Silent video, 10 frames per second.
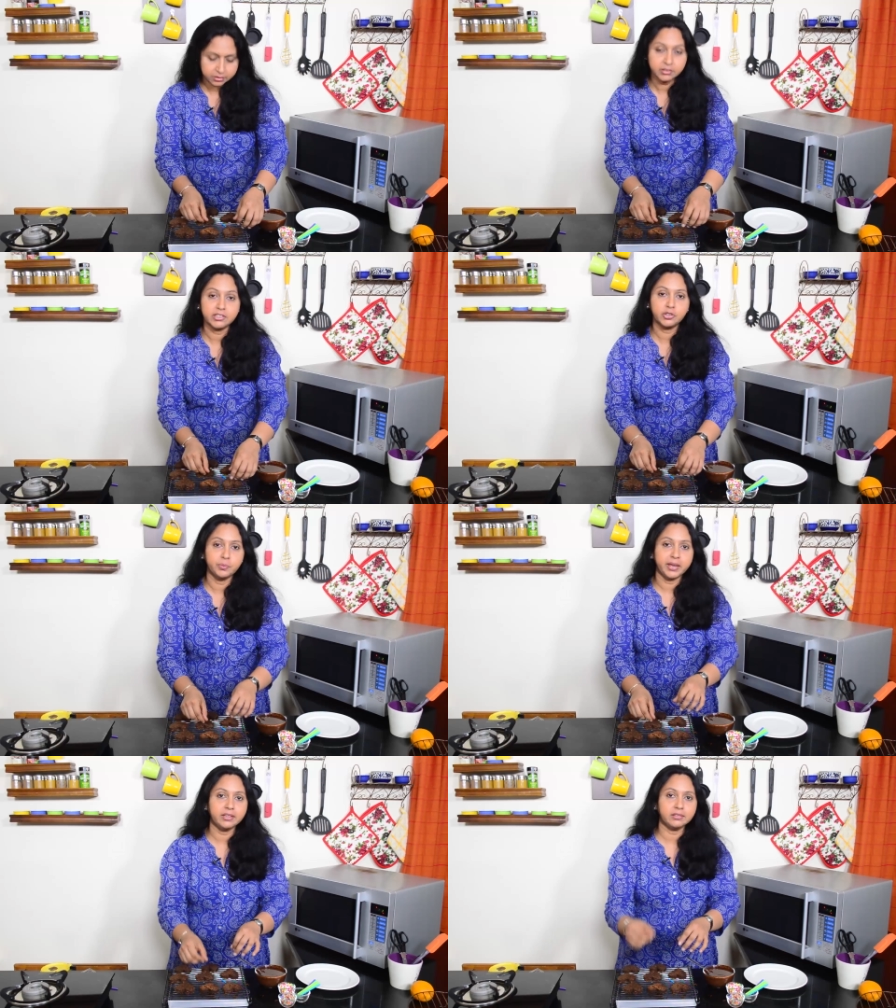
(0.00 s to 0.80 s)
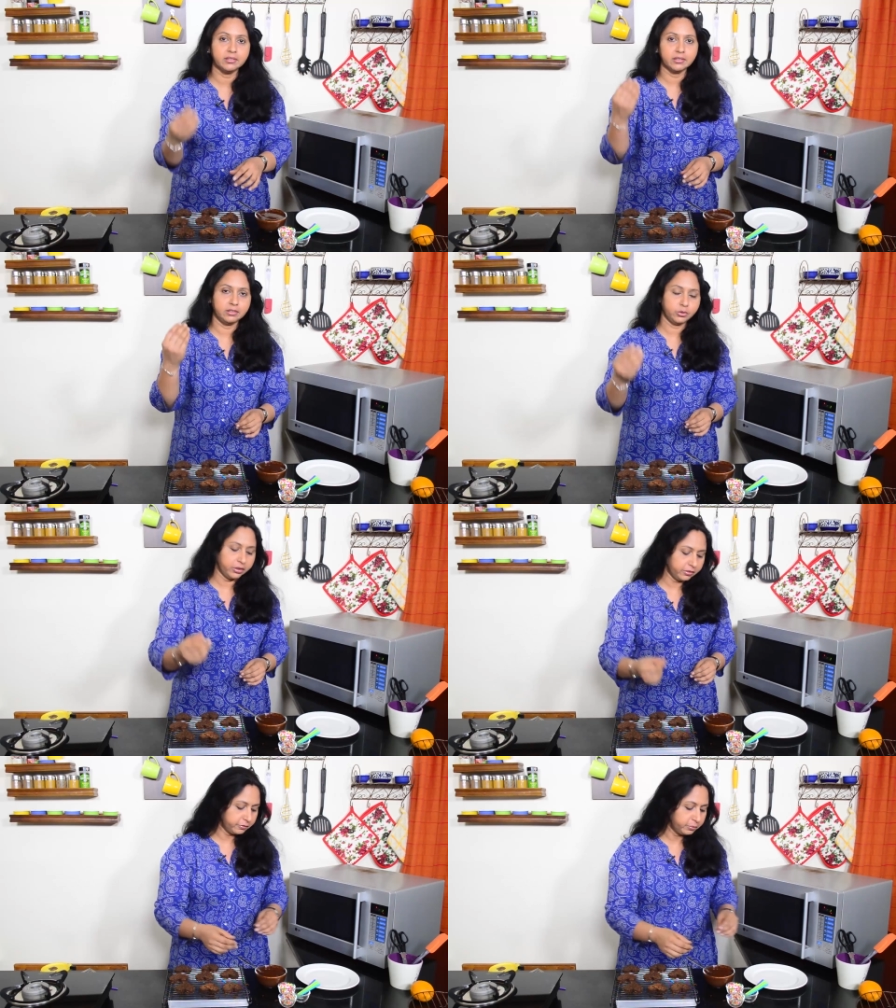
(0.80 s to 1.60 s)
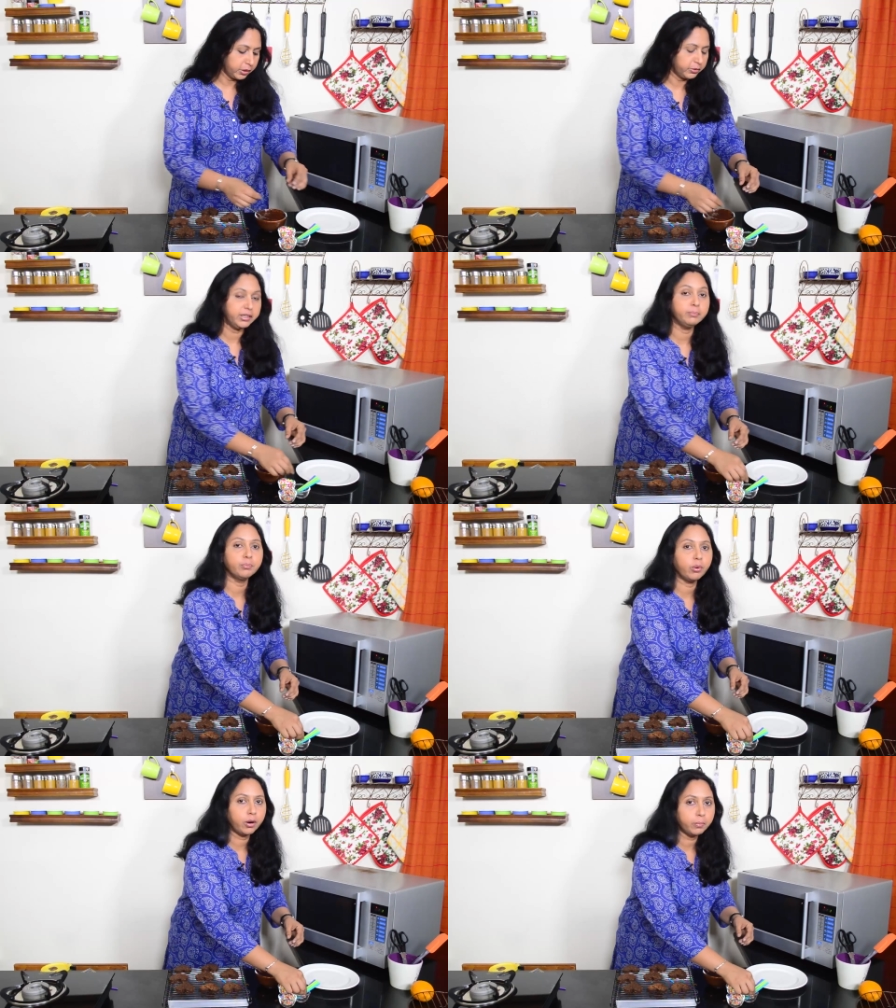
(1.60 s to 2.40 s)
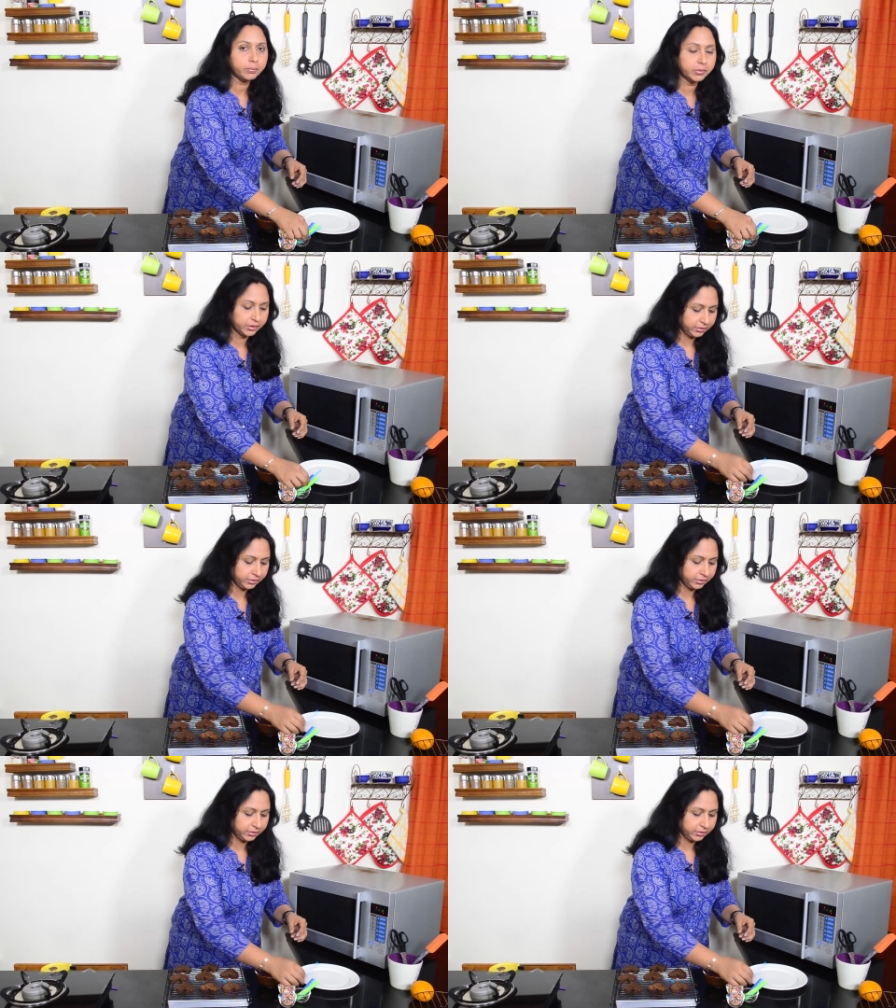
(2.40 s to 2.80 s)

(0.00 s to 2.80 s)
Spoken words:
just to make a sort of brownie pop.